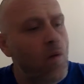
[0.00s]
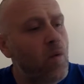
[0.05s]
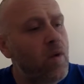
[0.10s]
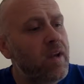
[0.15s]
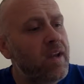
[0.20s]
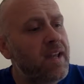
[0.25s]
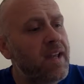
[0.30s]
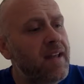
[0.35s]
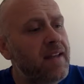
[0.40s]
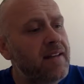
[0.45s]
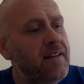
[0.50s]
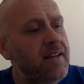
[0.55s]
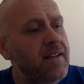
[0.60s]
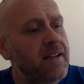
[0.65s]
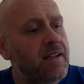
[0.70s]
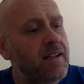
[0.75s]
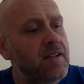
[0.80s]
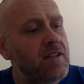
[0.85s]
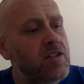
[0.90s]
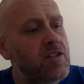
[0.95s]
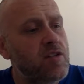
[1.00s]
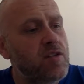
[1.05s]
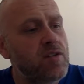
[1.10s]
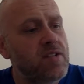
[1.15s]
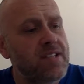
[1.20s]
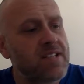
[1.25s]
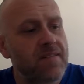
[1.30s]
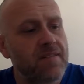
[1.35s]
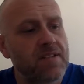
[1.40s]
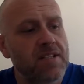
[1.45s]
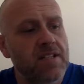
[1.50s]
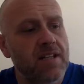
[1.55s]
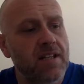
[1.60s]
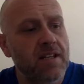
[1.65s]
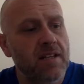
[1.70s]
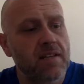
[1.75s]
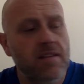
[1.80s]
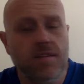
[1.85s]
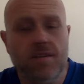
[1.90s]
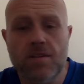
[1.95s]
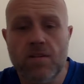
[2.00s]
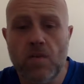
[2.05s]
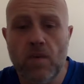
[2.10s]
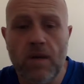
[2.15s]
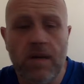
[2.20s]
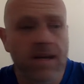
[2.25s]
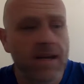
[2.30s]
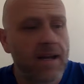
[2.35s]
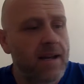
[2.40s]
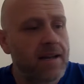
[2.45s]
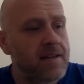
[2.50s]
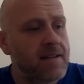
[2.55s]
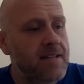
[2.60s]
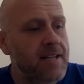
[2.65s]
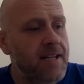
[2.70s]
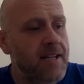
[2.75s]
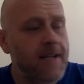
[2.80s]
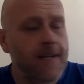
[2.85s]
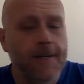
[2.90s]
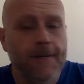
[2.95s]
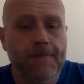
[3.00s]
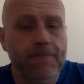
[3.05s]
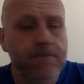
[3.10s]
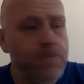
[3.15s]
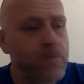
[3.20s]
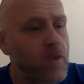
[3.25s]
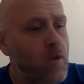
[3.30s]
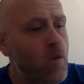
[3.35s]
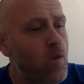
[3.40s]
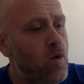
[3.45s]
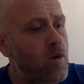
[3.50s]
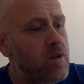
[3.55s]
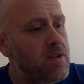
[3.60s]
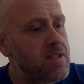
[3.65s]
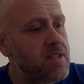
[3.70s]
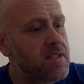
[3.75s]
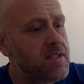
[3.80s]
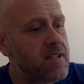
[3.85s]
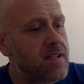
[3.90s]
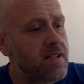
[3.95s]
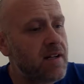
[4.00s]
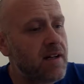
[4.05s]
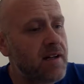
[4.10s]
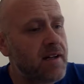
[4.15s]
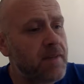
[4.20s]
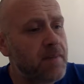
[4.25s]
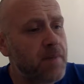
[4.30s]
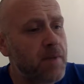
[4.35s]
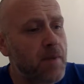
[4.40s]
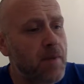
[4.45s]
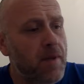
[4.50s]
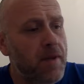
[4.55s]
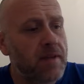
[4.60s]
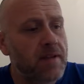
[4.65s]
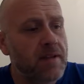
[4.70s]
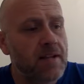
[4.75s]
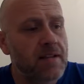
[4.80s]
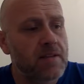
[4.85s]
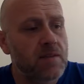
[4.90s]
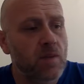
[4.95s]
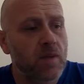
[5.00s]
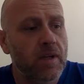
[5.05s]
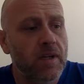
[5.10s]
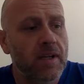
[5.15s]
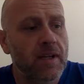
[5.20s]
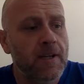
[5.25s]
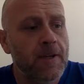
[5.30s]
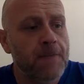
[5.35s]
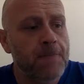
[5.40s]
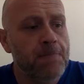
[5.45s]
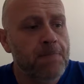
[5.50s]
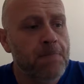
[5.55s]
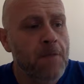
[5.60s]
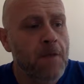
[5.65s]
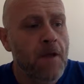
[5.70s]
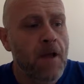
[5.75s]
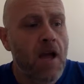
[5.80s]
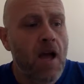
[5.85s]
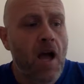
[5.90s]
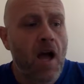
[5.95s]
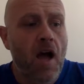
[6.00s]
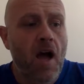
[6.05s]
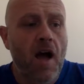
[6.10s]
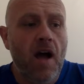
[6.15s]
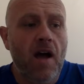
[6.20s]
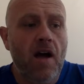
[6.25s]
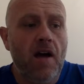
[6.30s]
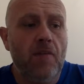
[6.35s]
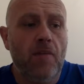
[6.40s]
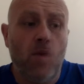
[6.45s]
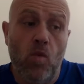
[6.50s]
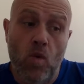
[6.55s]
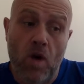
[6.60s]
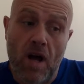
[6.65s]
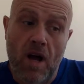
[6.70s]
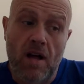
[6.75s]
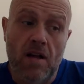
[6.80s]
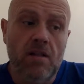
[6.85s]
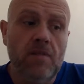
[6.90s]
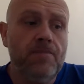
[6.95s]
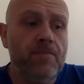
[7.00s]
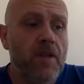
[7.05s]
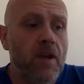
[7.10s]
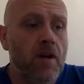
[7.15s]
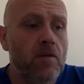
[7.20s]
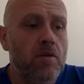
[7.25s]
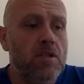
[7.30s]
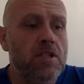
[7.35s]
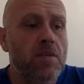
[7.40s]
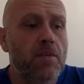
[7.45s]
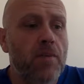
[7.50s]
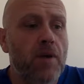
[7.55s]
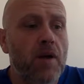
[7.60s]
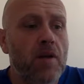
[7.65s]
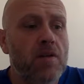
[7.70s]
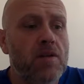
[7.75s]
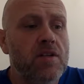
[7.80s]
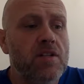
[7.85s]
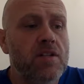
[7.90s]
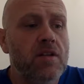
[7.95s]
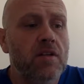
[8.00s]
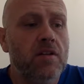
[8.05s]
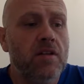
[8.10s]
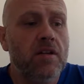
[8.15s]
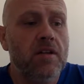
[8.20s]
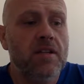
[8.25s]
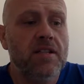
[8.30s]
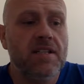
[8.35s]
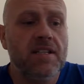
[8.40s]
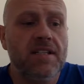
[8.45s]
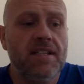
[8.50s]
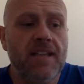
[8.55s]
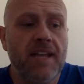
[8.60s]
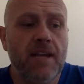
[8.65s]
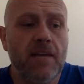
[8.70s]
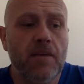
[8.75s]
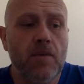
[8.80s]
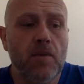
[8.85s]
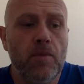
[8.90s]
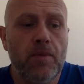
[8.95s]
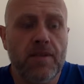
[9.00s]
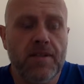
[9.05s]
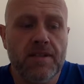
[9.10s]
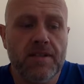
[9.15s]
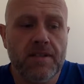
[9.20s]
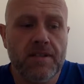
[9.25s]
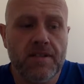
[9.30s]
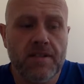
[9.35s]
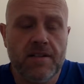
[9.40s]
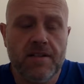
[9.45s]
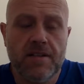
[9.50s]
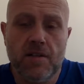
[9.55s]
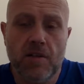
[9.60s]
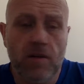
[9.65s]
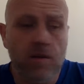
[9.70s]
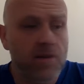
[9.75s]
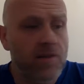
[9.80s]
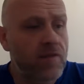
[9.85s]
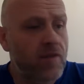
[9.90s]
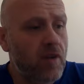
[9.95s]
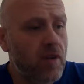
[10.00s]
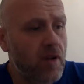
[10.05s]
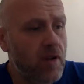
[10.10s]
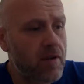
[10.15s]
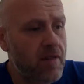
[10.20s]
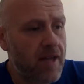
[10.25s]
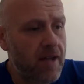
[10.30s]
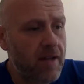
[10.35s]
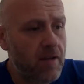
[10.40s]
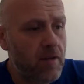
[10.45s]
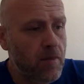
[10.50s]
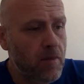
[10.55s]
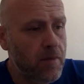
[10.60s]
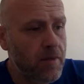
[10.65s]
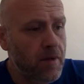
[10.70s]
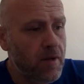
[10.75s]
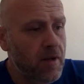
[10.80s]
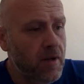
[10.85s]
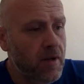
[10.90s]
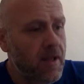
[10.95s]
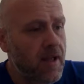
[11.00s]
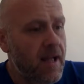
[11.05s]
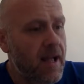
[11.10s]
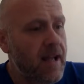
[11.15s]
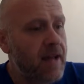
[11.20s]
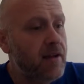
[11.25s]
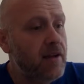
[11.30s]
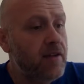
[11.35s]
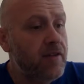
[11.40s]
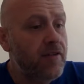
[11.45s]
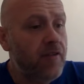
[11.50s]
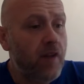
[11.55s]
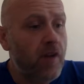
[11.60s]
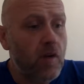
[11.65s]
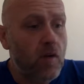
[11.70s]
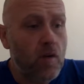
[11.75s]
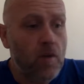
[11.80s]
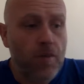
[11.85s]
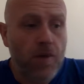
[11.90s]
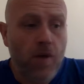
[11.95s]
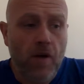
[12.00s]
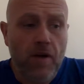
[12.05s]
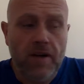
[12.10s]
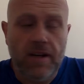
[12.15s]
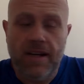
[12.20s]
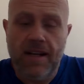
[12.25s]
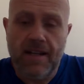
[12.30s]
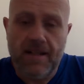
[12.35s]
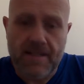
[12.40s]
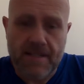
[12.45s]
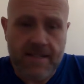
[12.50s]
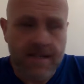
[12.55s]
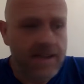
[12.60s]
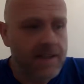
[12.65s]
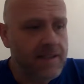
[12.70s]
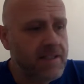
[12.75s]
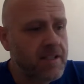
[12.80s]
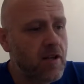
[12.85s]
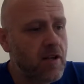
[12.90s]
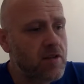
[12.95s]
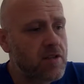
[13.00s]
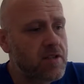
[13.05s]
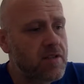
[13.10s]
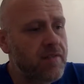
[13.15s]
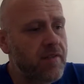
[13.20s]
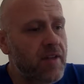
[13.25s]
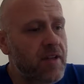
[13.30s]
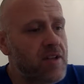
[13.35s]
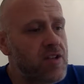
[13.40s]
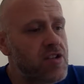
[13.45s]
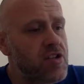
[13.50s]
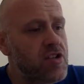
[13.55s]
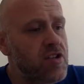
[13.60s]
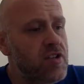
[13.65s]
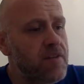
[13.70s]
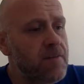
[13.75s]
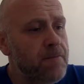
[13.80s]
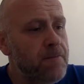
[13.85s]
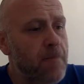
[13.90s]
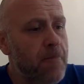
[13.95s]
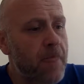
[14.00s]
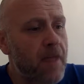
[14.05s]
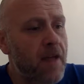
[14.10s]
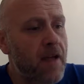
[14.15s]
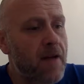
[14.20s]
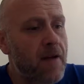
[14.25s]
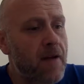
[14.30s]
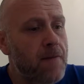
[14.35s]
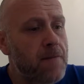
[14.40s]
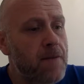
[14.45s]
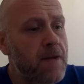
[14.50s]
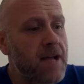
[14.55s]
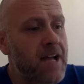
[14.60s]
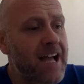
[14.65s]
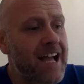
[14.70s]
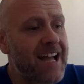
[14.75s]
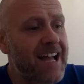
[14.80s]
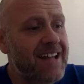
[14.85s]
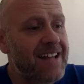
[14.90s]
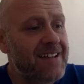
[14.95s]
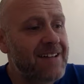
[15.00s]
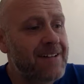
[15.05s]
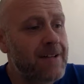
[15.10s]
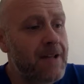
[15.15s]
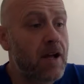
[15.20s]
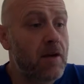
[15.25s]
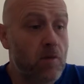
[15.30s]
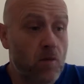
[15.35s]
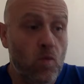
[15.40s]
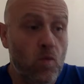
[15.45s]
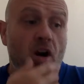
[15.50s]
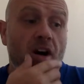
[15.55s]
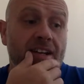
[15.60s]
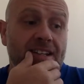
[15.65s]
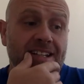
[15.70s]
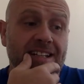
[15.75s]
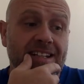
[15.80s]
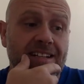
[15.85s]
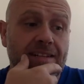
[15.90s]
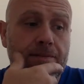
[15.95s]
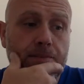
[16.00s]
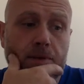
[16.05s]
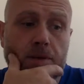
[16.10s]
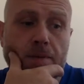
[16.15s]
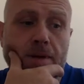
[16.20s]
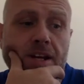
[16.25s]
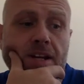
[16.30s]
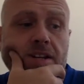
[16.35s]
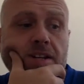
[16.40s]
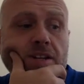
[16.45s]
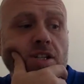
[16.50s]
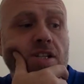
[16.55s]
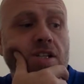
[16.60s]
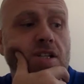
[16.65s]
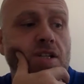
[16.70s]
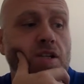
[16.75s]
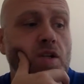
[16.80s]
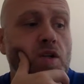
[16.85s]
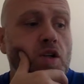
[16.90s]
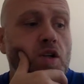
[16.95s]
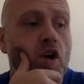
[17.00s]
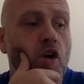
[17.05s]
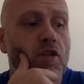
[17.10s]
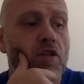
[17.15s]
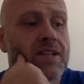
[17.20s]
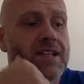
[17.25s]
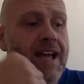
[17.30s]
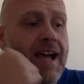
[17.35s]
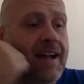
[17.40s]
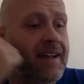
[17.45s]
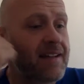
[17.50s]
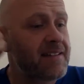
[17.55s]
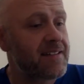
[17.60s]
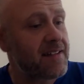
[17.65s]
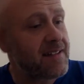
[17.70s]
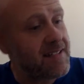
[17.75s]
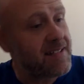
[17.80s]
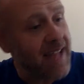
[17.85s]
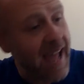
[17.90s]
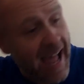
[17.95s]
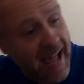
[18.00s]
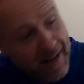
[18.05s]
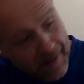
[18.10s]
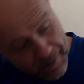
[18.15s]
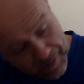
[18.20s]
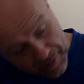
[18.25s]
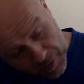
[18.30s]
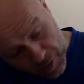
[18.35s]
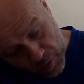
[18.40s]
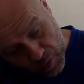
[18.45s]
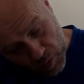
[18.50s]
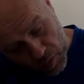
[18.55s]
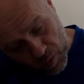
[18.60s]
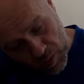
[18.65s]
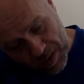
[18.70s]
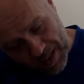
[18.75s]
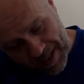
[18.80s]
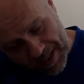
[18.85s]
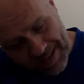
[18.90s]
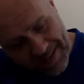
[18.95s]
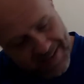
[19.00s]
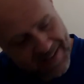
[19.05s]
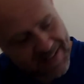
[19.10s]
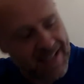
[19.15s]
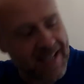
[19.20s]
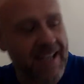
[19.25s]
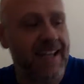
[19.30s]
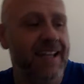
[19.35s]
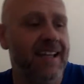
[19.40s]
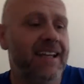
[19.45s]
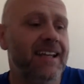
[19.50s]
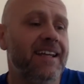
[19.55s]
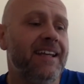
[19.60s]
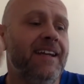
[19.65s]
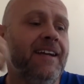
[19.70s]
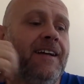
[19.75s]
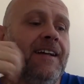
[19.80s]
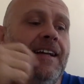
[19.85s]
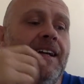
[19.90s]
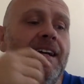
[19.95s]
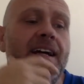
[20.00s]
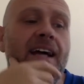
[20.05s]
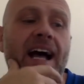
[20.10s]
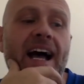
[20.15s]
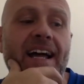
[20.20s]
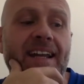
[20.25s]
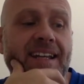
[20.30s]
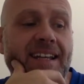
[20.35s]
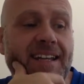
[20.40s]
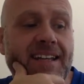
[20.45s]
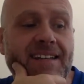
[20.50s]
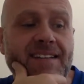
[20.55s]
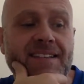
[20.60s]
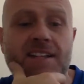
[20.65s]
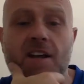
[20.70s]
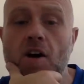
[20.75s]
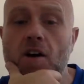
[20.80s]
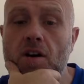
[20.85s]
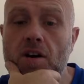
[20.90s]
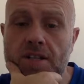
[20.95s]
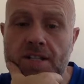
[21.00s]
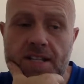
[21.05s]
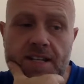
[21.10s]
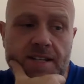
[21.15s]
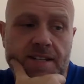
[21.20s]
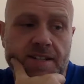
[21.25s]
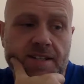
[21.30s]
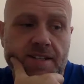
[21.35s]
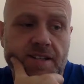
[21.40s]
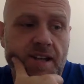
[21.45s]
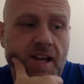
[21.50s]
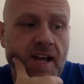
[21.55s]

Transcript: Week ending June 17th, 2018. What did I implement last week? Well, I was supposed to look at sustainable businesses, so I'm going to follow that up. And I'm going to follow up on insect conservation. And what I did implement is to contact Dan, who is a anarchist artist.